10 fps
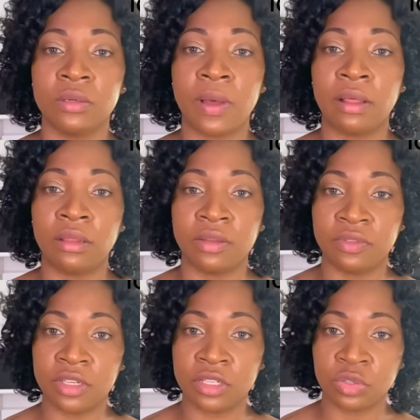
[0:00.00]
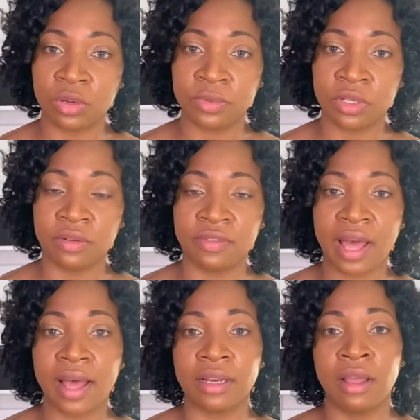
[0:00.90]
I'll leave the description of
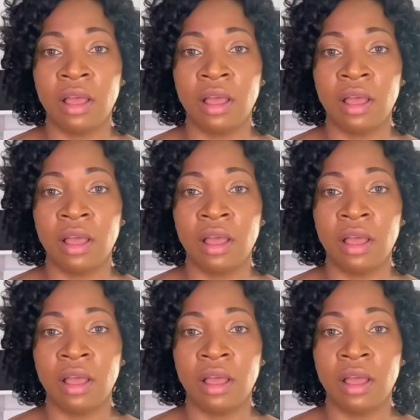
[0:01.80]
that,